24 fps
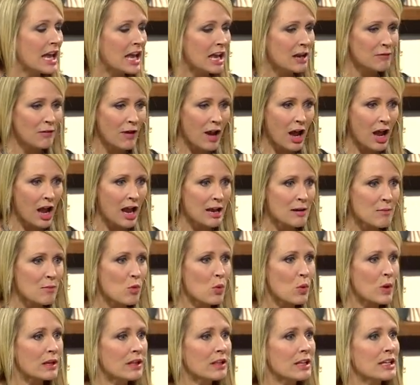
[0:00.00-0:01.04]
If I
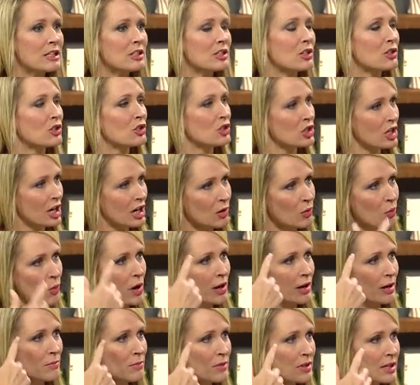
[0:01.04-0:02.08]
am willing to share
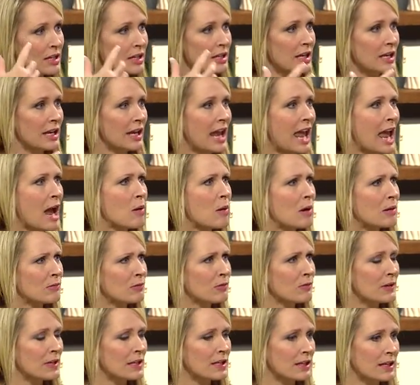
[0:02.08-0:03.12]
what I'm thinking, how I'm
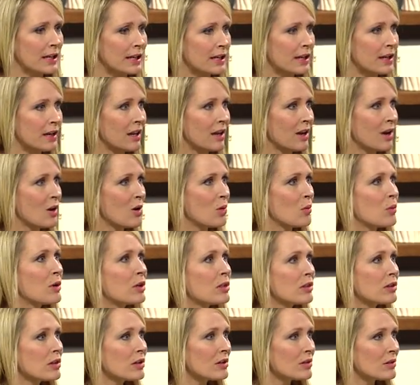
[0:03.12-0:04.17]
feeling
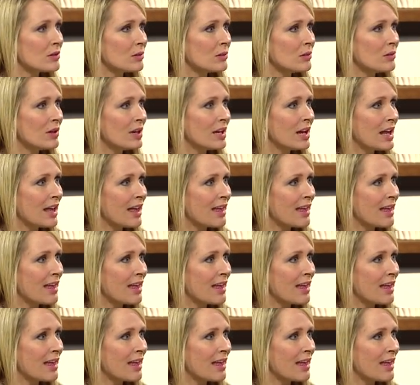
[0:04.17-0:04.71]
with you,